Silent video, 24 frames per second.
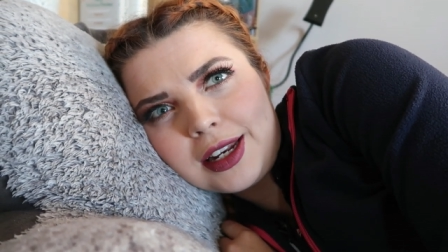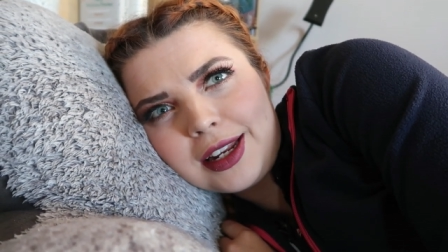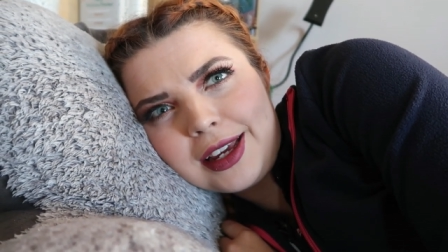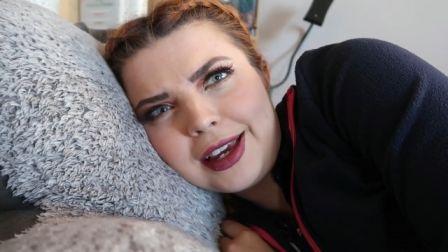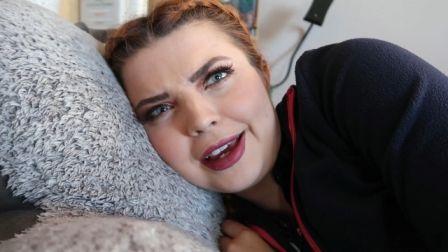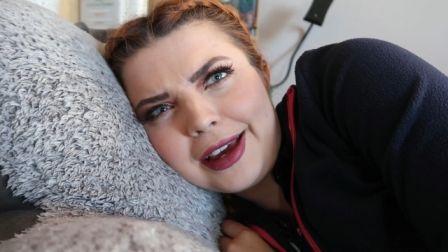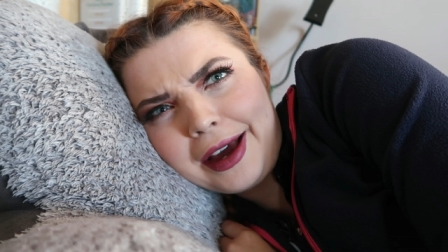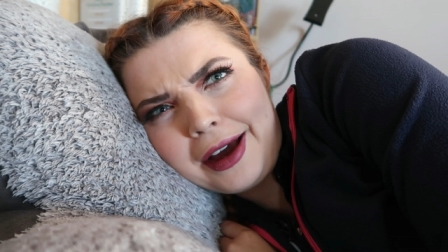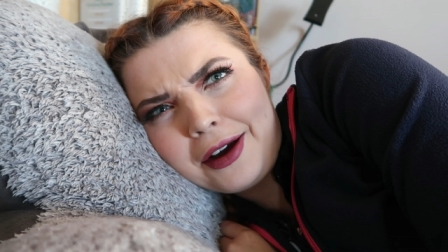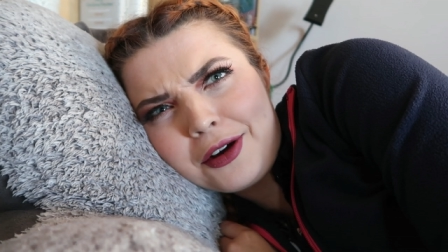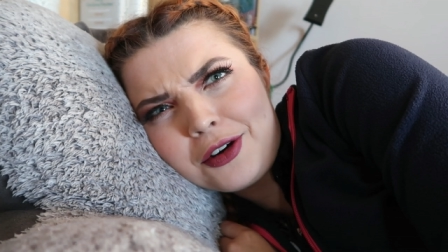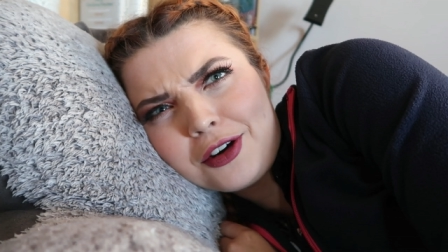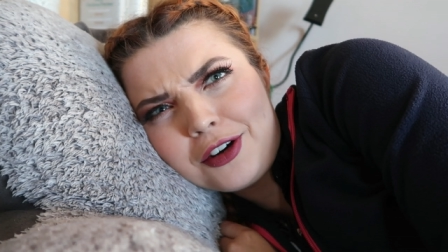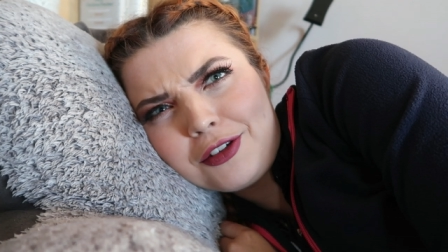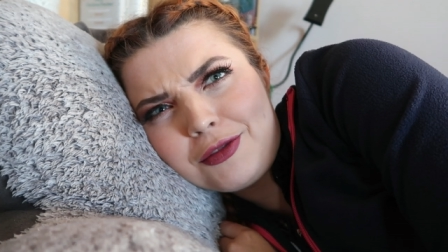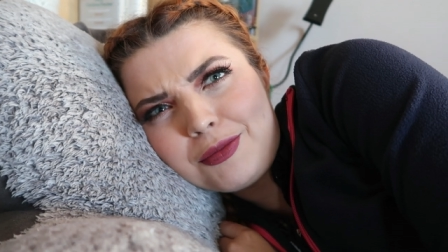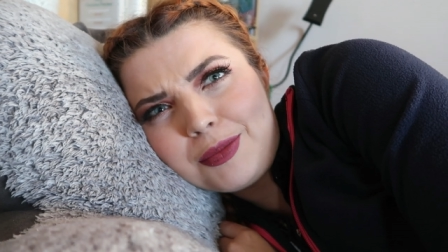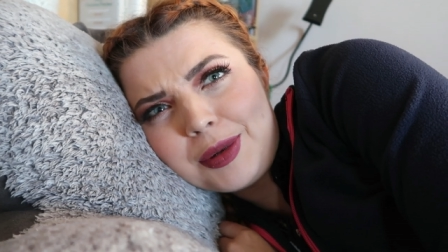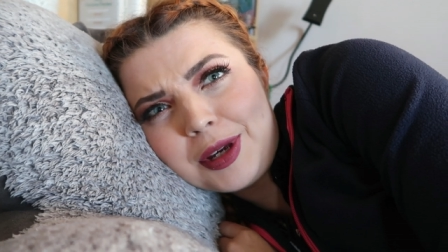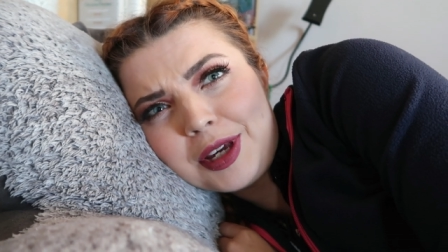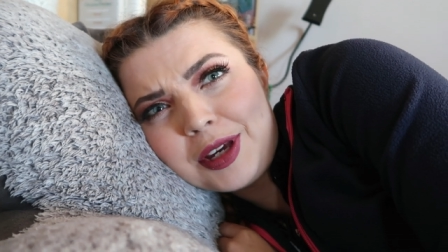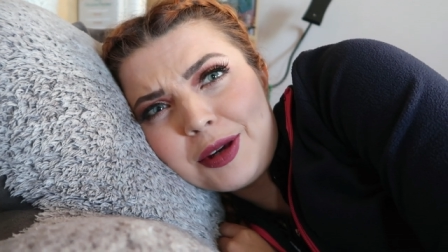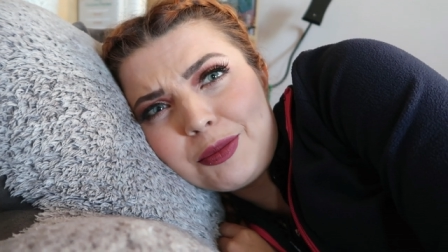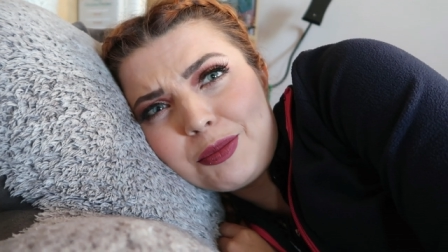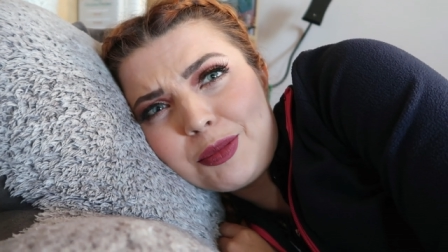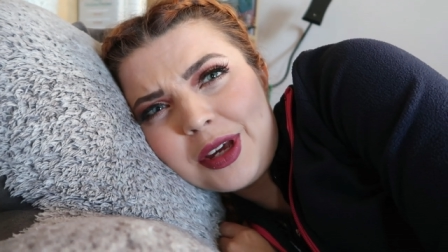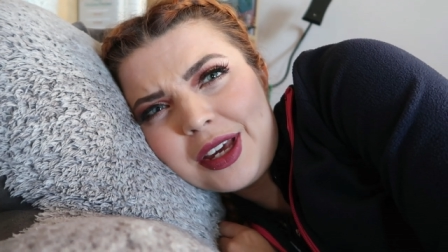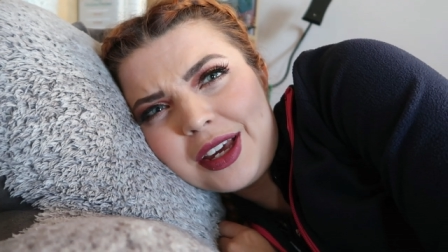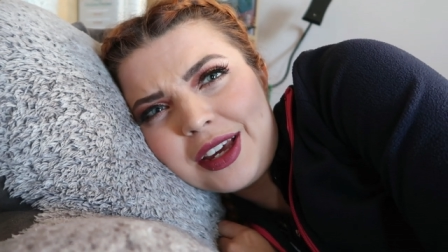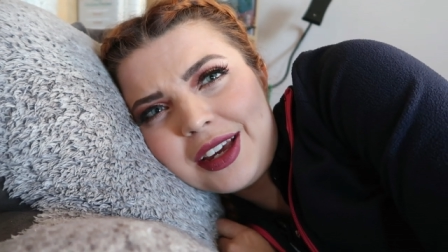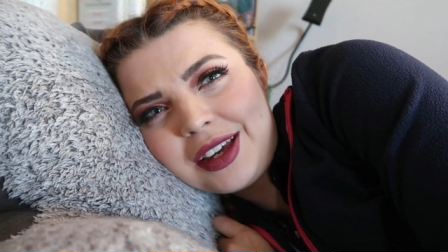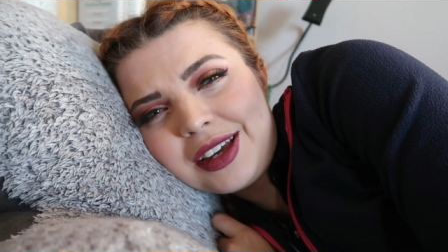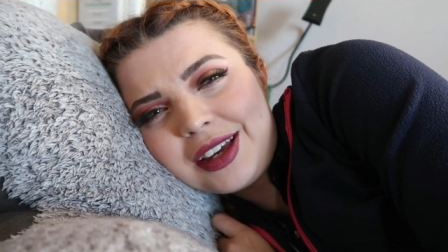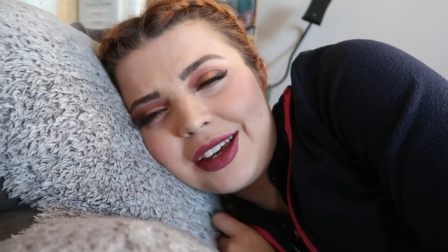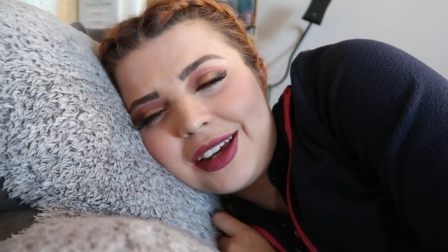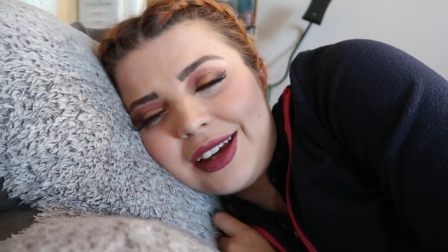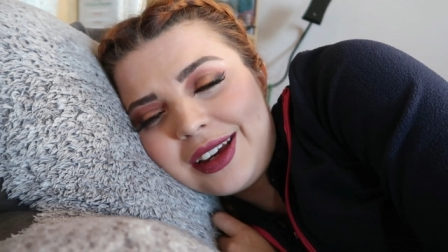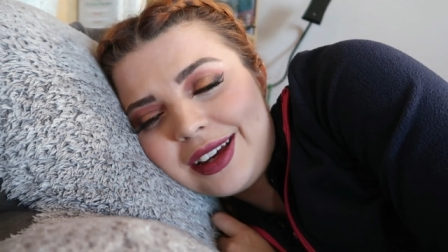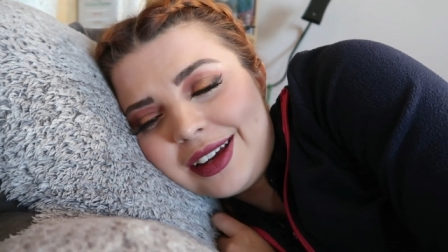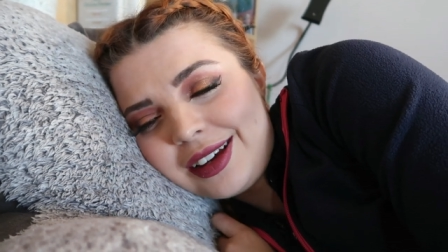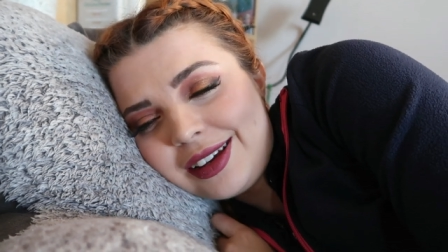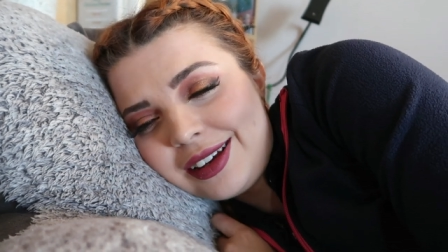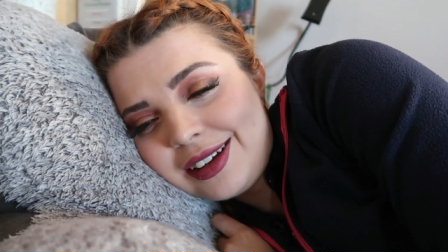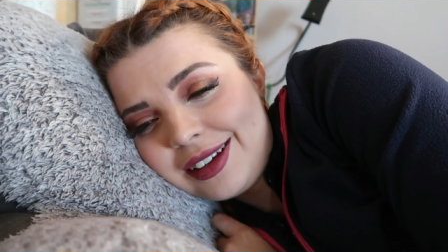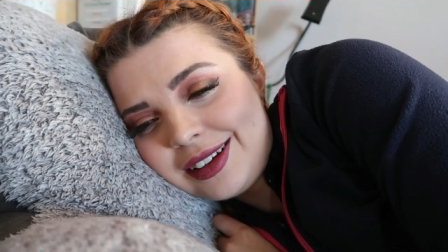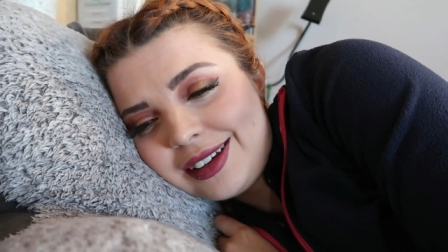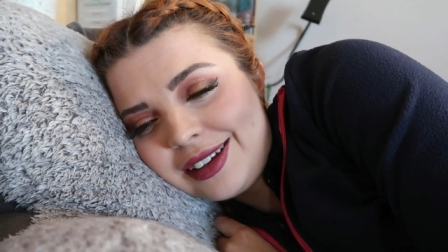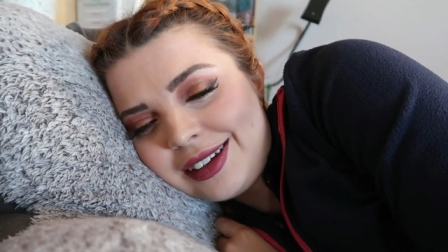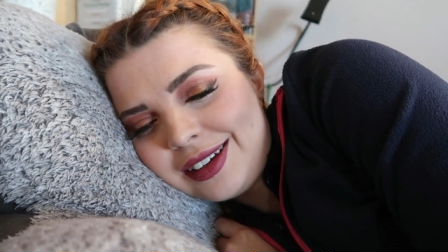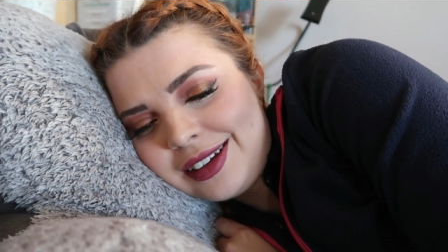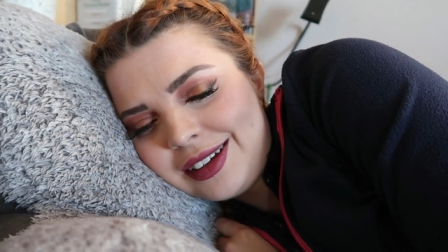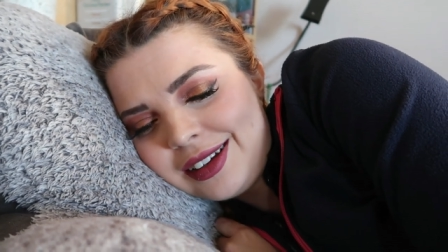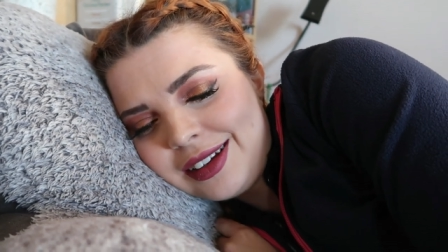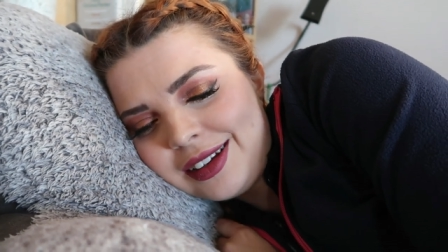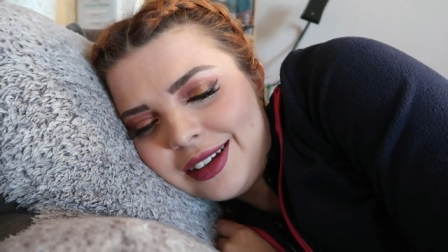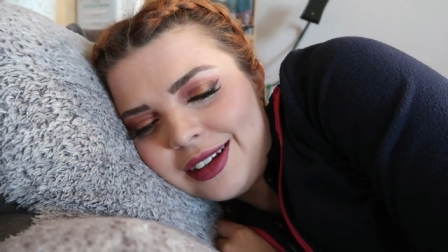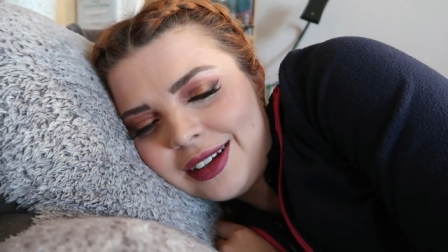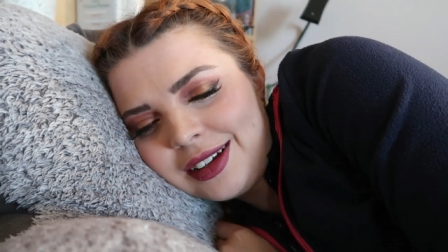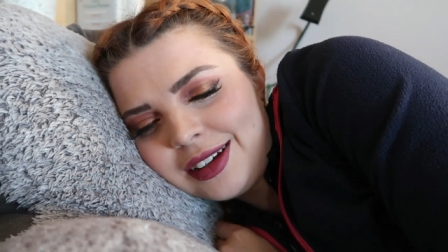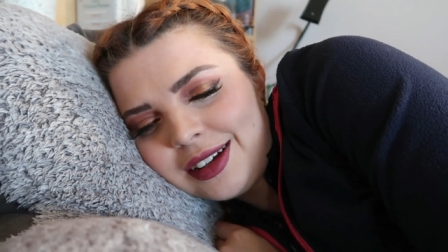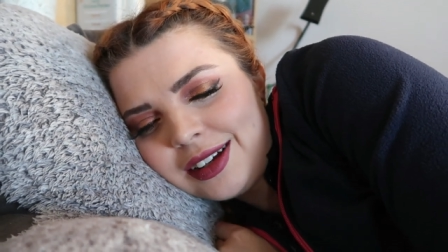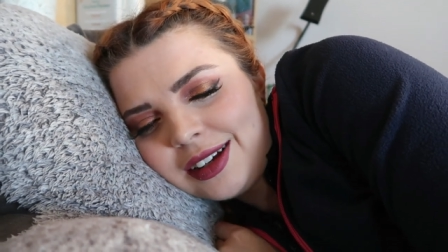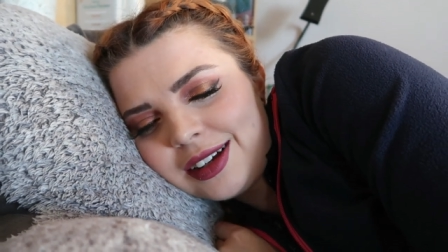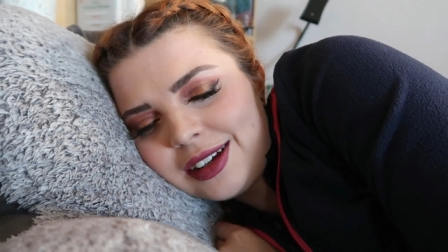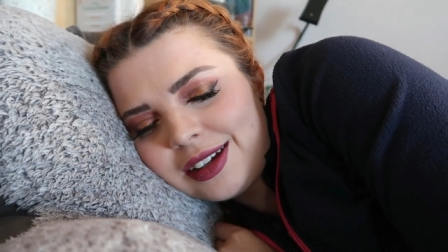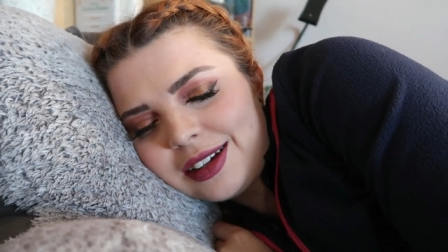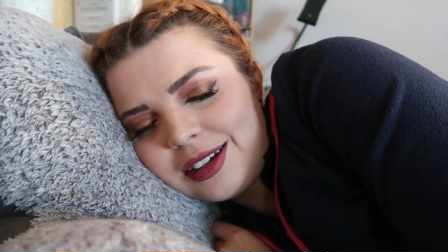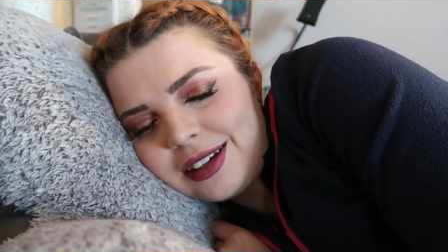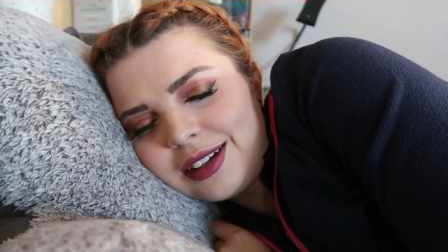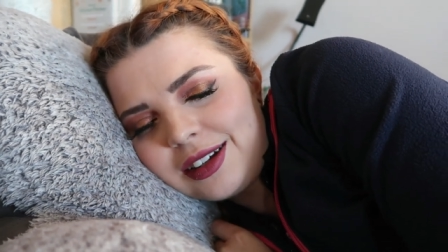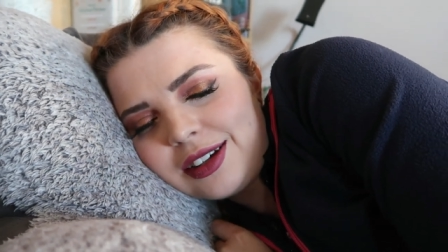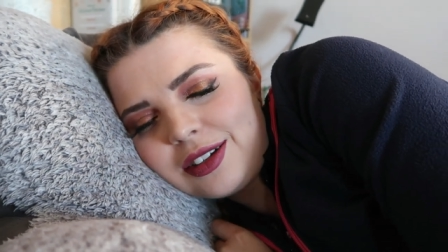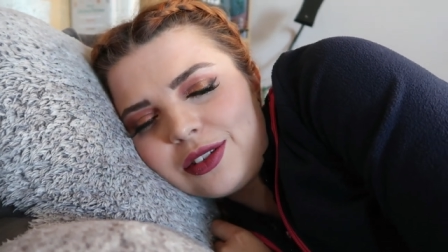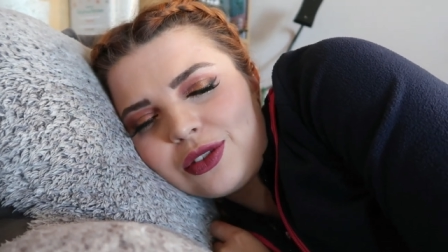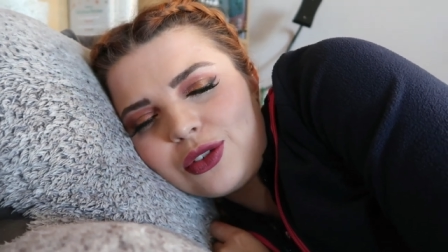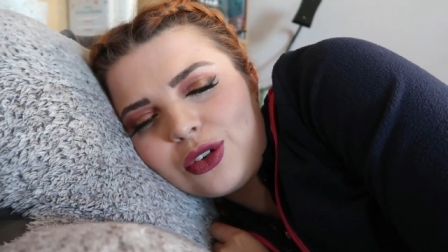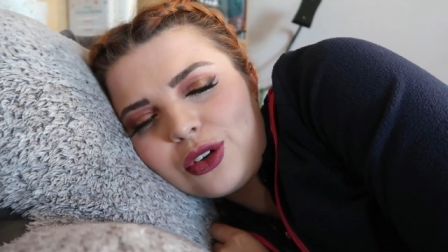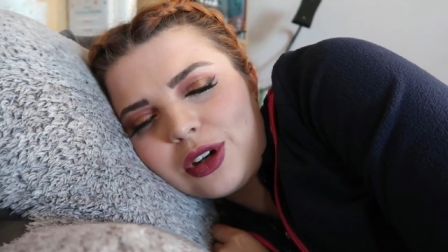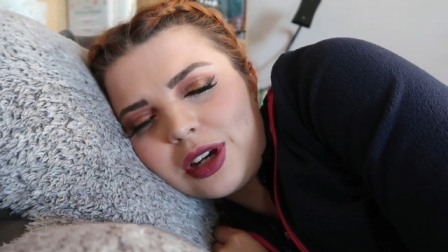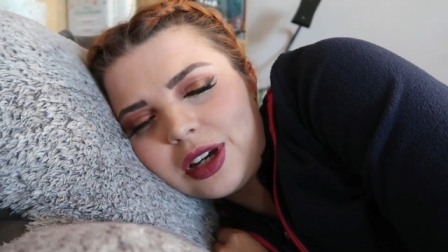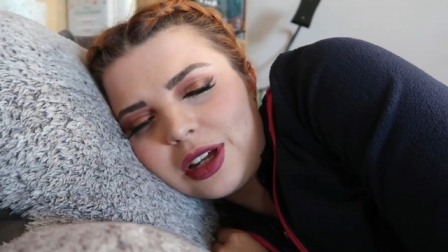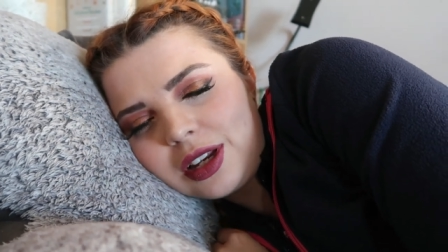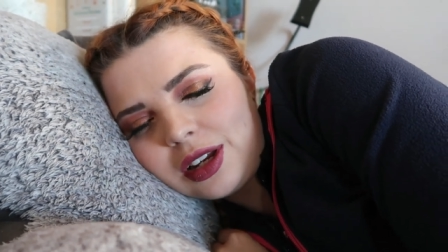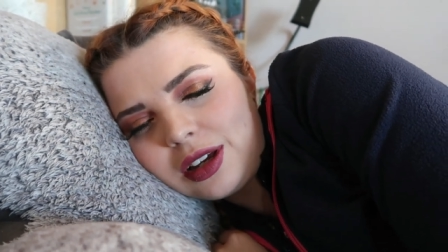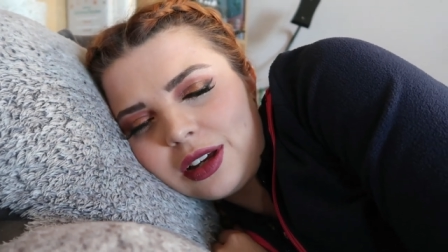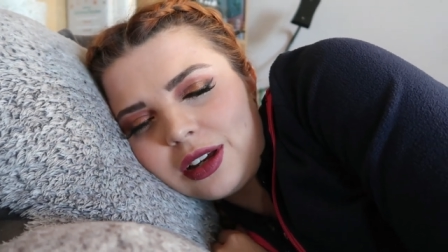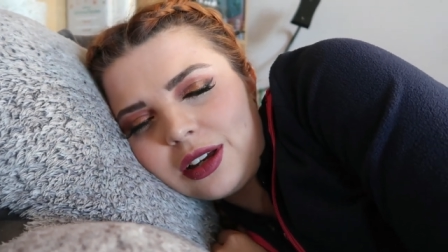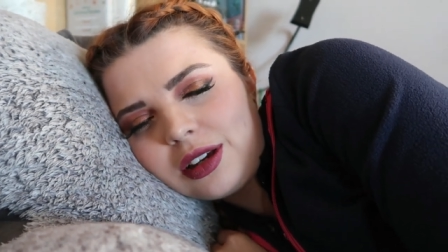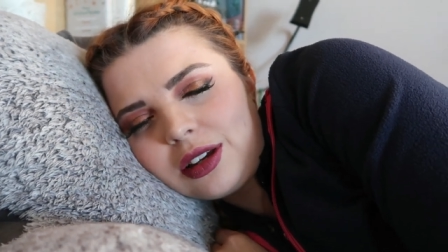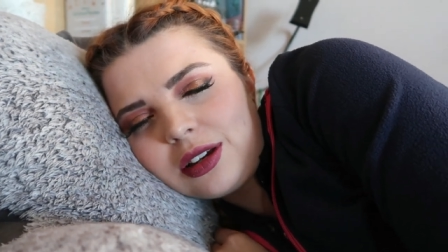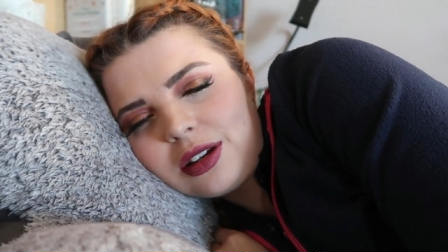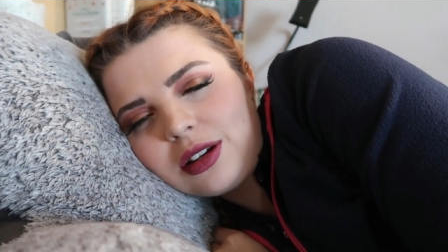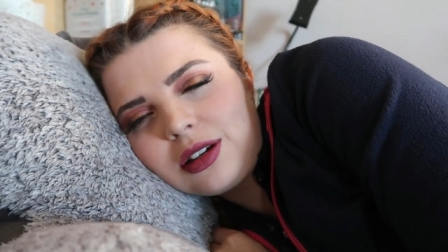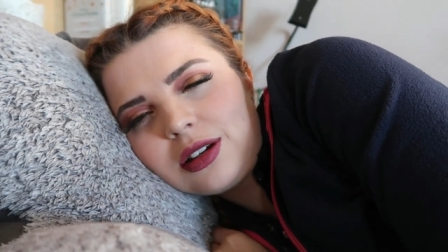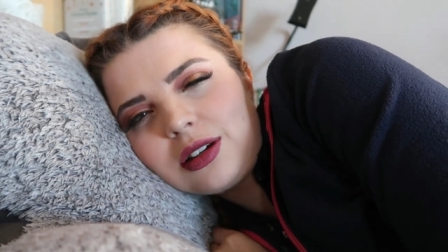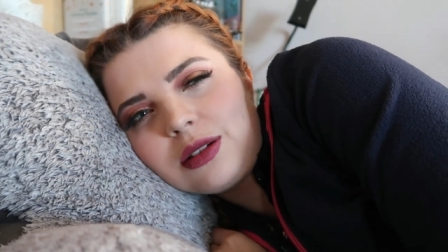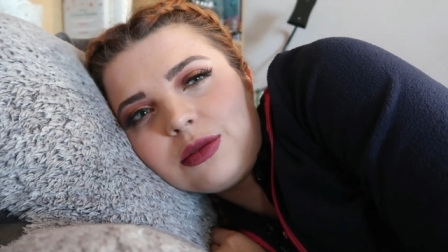it out of me a bit. I've got a headache.